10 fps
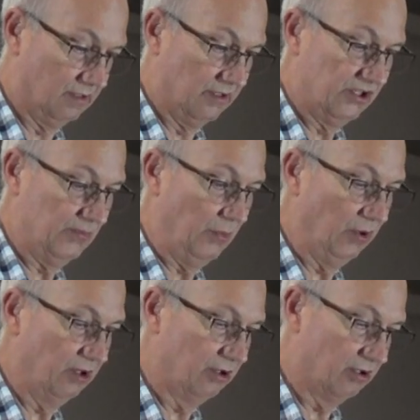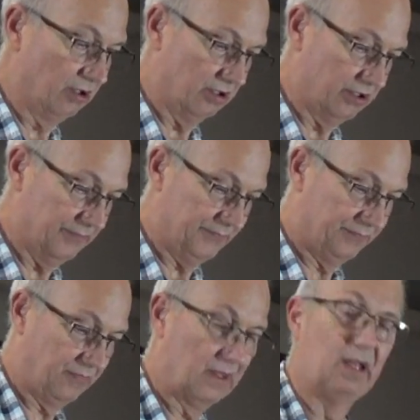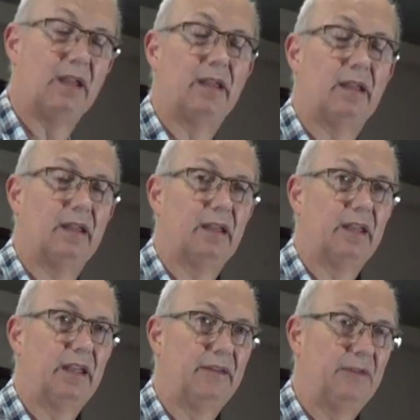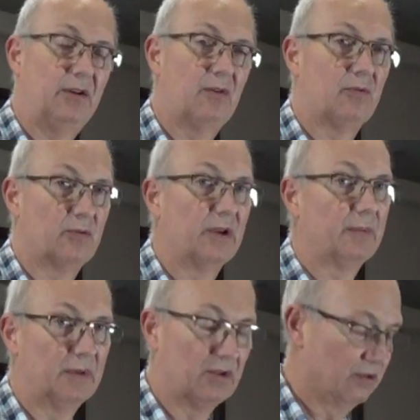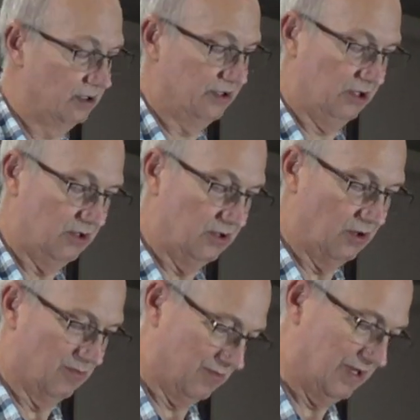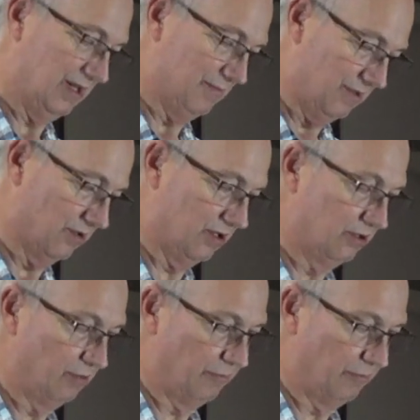Spoiler alert, if you don't drink milk, so you don't keep milk in your